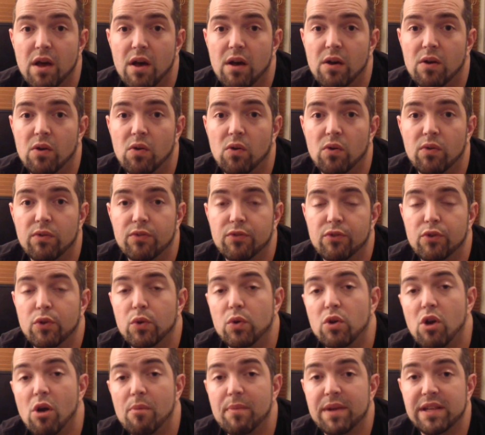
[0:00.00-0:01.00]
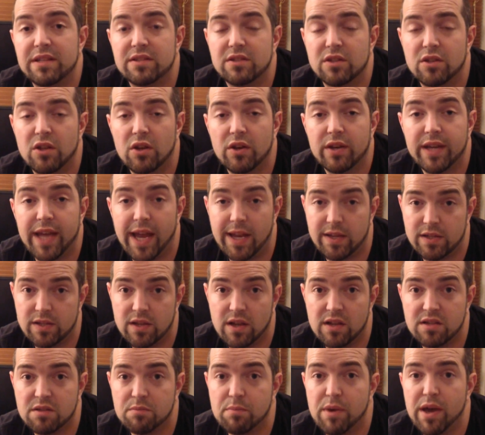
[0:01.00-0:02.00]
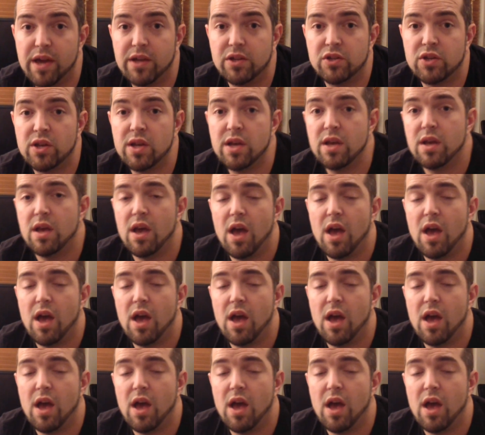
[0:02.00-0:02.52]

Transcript: or through comments on our Kickstarter page,